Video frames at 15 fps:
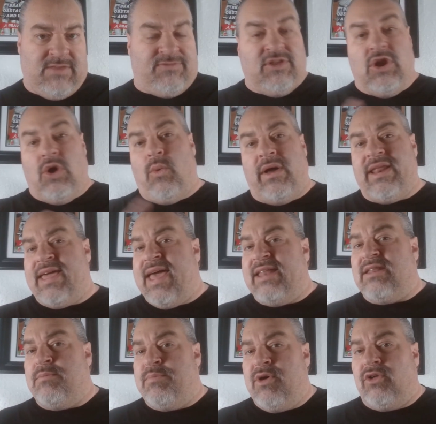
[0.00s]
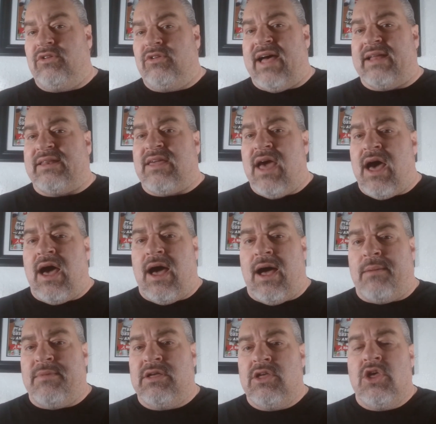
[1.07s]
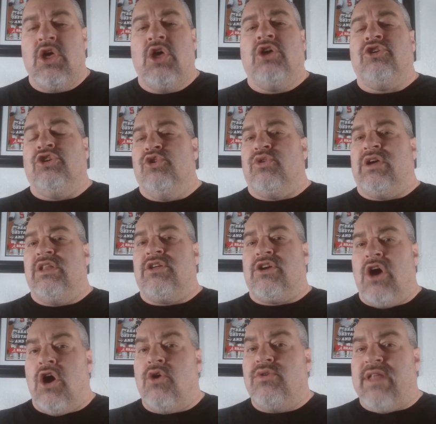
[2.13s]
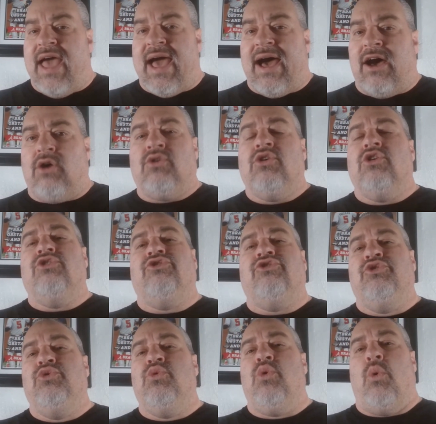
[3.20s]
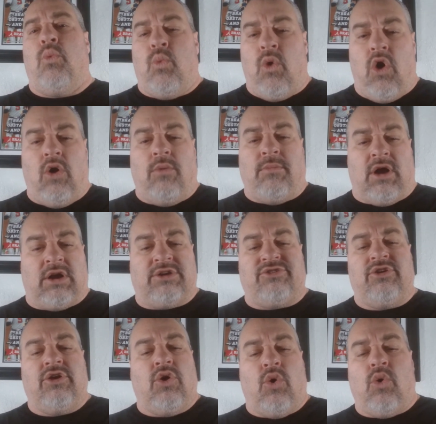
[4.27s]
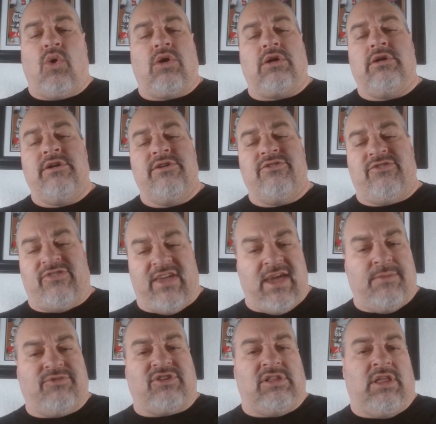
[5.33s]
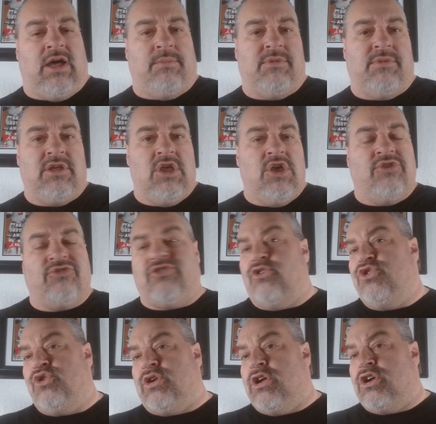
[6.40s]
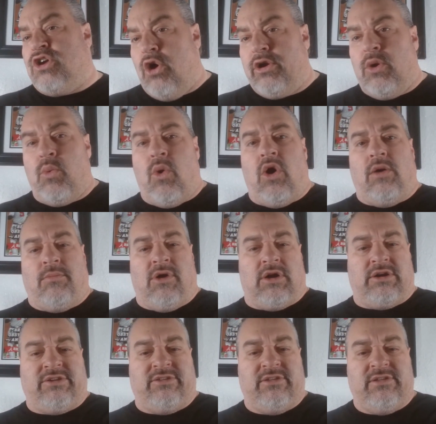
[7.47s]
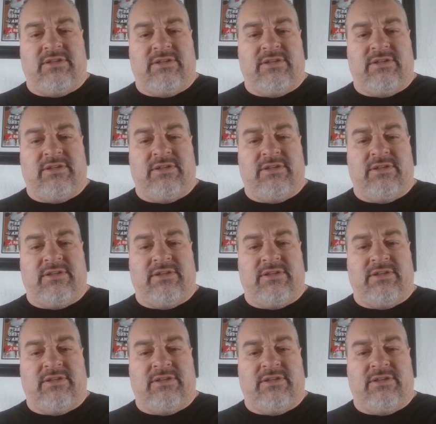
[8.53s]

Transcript: you don't want to head to built.com, you can go now to Walmart or Sam's Club. So you can go to Walmart,